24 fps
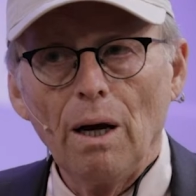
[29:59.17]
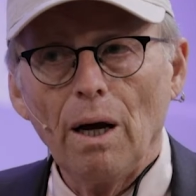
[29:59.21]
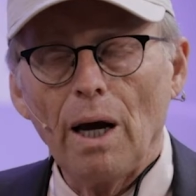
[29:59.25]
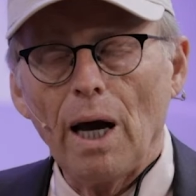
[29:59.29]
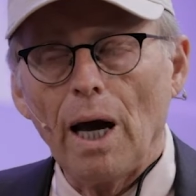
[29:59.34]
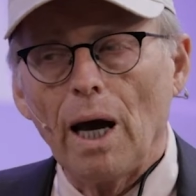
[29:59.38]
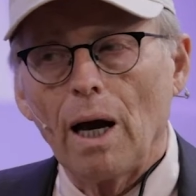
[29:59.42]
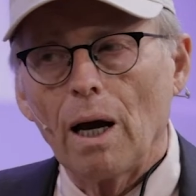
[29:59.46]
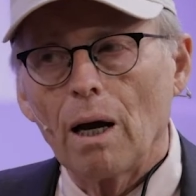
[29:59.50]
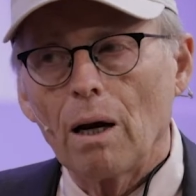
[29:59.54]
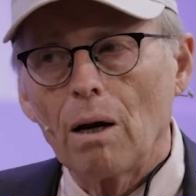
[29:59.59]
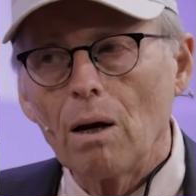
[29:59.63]

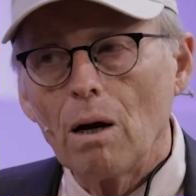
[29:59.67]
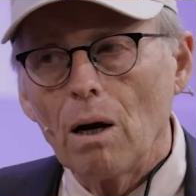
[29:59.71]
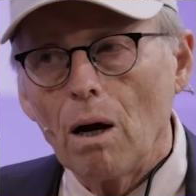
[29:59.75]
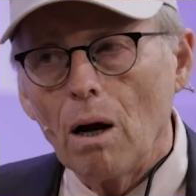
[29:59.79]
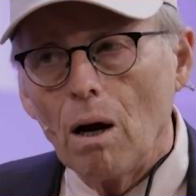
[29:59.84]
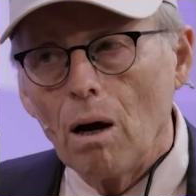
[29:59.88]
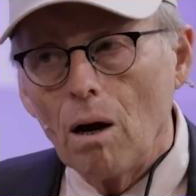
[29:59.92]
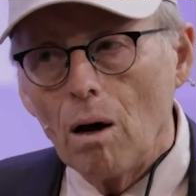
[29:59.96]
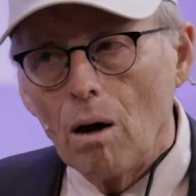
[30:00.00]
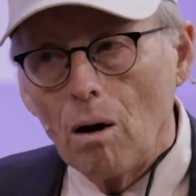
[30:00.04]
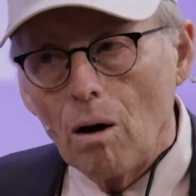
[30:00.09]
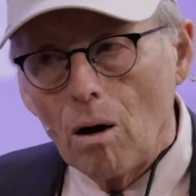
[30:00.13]
And
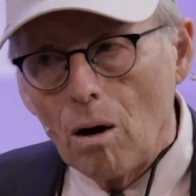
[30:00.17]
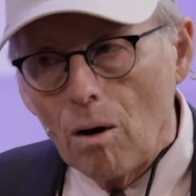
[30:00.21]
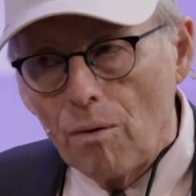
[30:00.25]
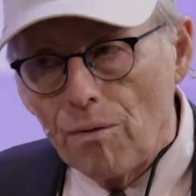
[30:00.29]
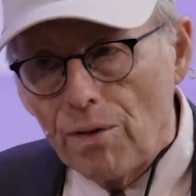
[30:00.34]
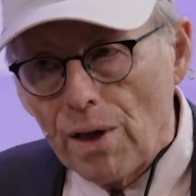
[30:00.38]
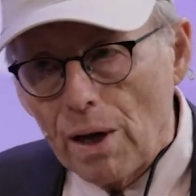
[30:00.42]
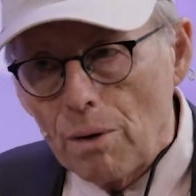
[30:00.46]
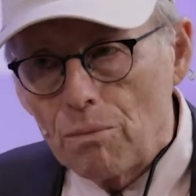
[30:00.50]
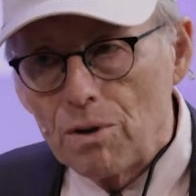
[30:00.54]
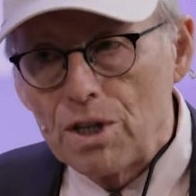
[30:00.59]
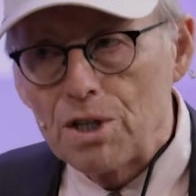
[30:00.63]

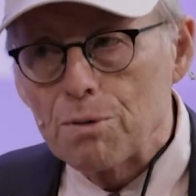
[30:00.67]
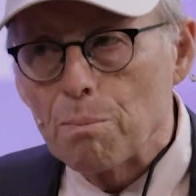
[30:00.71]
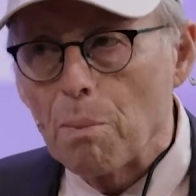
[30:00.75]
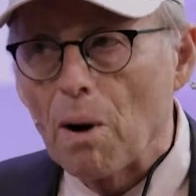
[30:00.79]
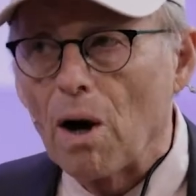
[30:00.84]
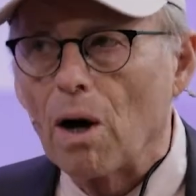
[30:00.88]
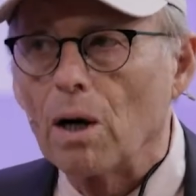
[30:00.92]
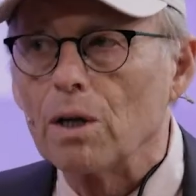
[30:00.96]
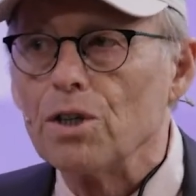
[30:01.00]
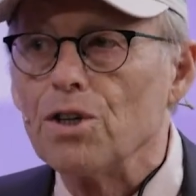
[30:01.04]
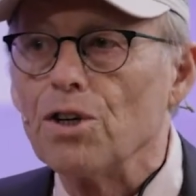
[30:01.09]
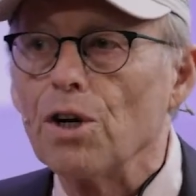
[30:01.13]
they
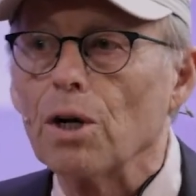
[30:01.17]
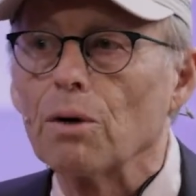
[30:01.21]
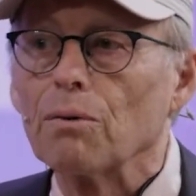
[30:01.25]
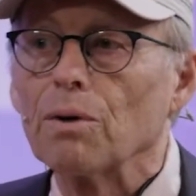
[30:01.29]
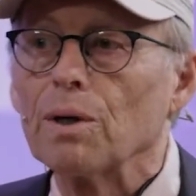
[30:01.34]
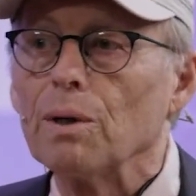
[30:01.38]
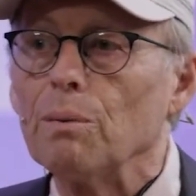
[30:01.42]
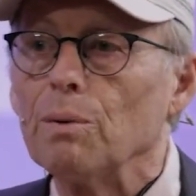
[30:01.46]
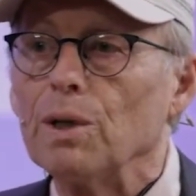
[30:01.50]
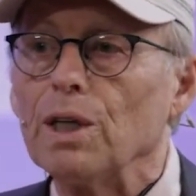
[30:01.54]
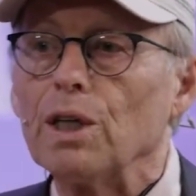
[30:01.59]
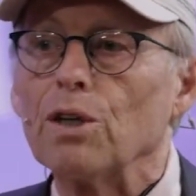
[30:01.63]
respond
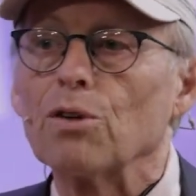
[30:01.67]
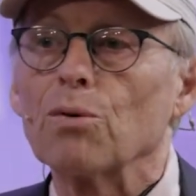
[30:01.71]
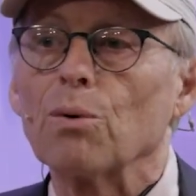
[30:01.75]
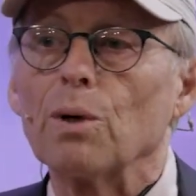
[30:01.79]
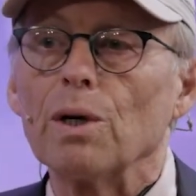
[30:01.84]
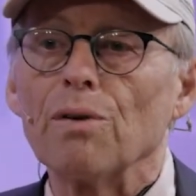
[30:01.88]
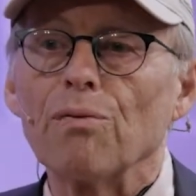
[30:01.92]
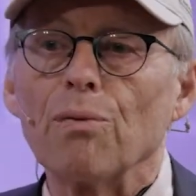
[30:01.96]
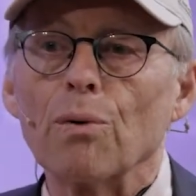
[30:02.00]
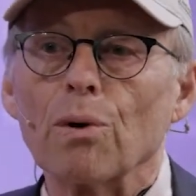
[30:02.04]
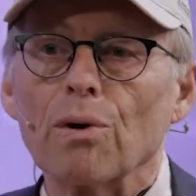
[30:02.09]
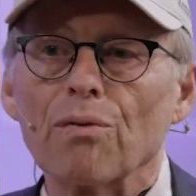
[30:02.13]
generally within
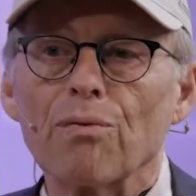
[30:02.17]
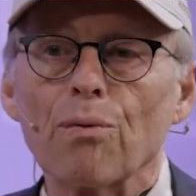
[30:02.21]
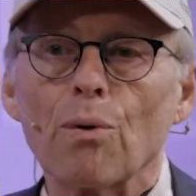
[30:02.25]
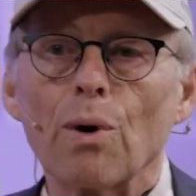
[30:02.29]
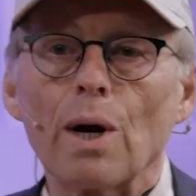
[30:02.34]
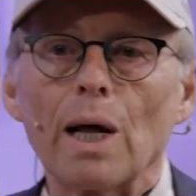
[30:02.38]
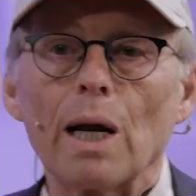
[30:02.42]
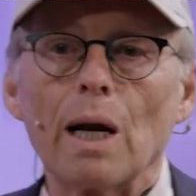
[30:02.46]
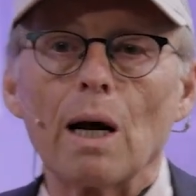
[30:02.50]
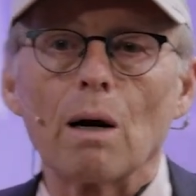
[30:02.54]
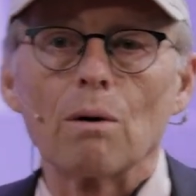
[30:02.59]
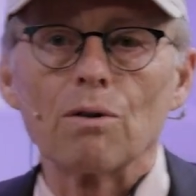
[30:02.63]
24 to
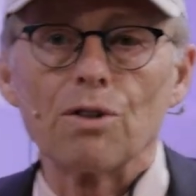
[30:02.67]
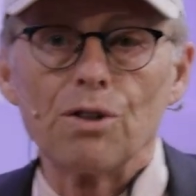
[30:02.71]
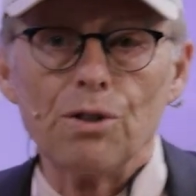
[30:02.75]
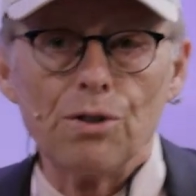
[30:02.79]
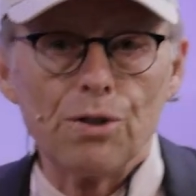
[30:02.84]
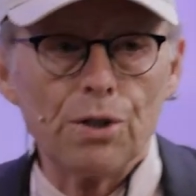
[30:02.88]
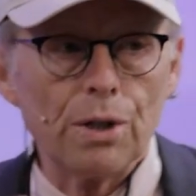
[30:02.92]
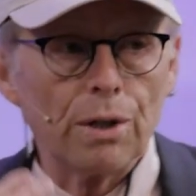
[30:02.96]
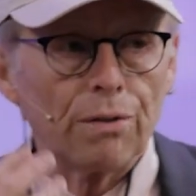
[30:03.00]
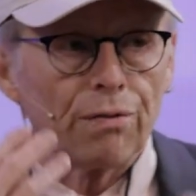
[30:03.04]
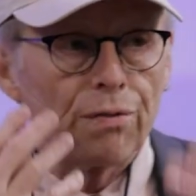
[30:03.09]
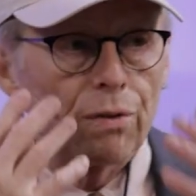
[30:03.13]
48 hours. You
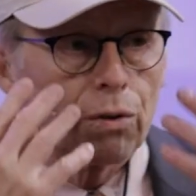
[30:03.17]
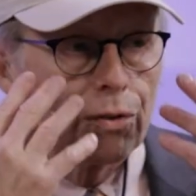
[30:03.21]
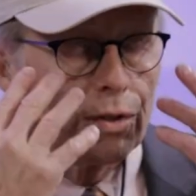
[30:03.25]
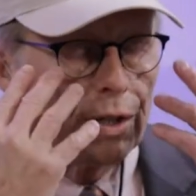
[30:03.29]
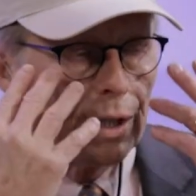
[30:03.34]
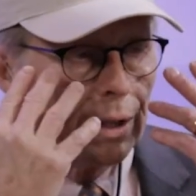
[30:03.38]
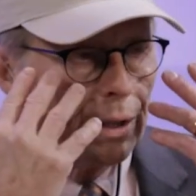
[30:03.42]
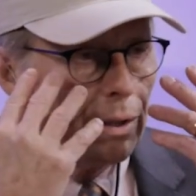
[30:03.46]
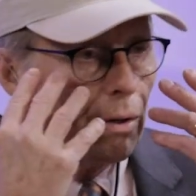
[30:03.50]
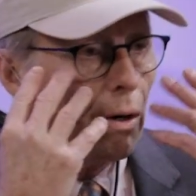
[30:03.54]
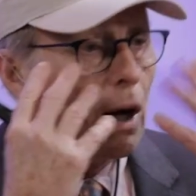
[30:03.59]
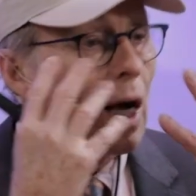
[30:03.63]
see it first
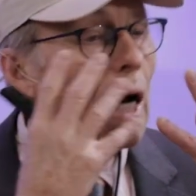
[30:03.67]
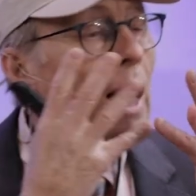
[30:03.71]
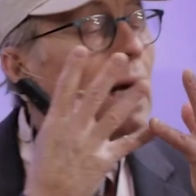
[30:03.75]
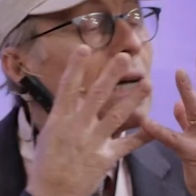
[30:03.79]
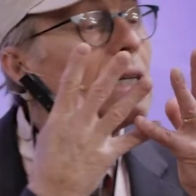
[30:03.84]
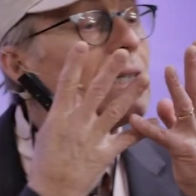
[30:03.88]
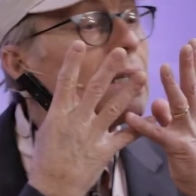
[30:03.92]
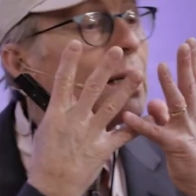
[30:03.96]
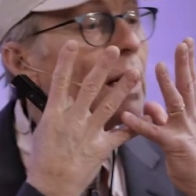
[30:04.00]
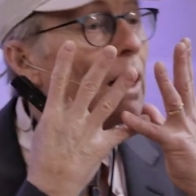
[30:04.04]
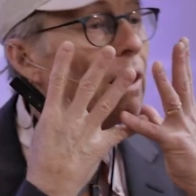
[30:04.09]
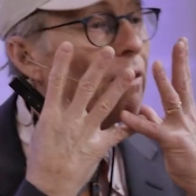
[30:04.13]
in their
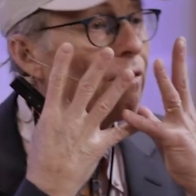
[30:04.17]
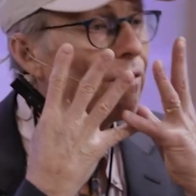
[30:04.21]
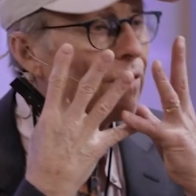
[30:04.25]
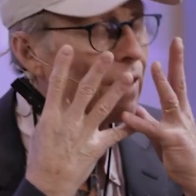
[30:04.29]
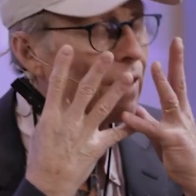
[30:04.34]
eyes and